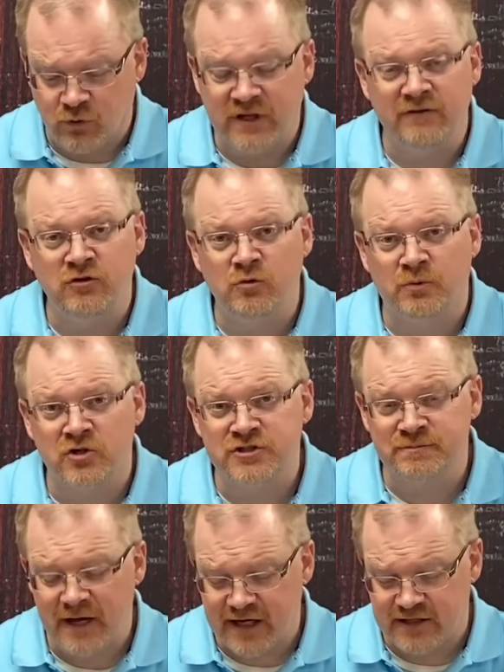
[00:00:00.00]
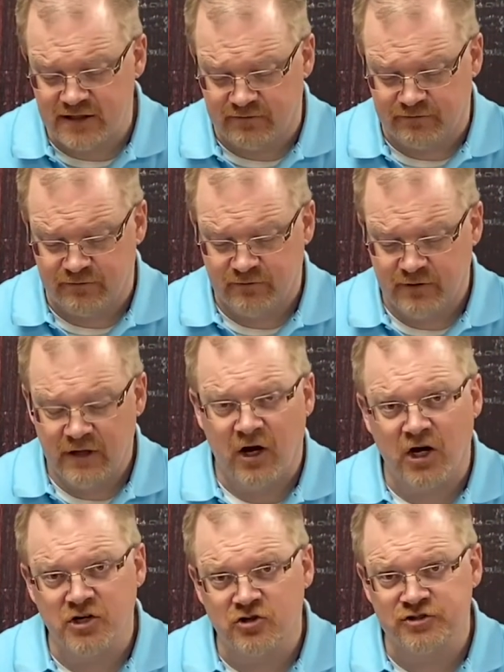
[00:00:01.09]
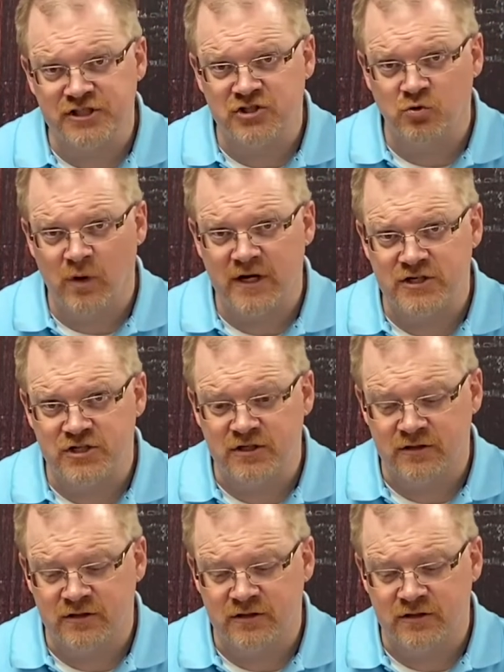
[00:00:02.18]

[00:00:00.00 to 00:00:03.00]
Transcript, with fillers: give you perspective on your situation.